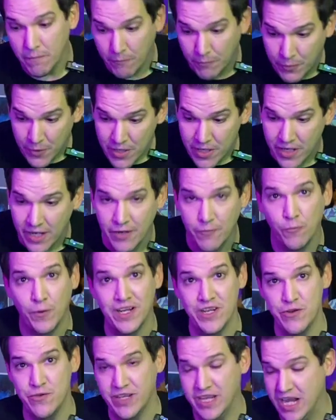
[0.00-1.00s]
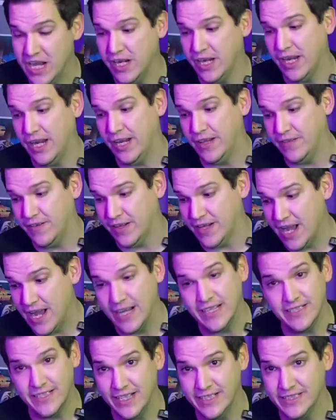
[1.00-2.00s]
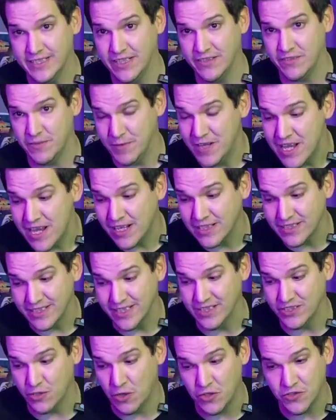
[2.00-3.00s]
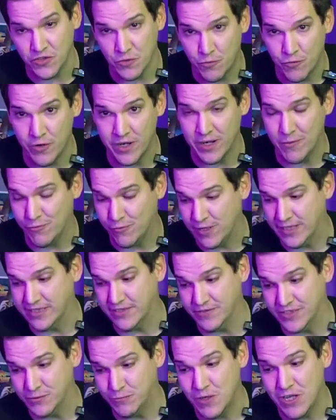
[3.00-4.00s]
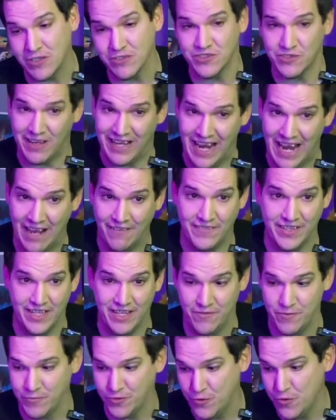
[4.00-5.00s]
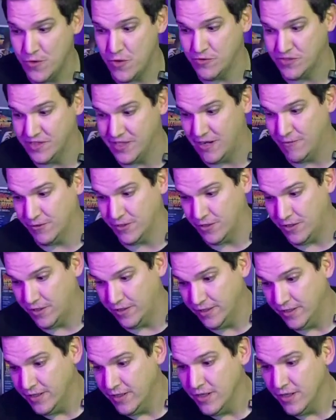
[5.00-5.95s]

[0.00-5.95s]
But what you get in the contents of the box is also pretty impressive as well, so I have to give him kudos in that regard.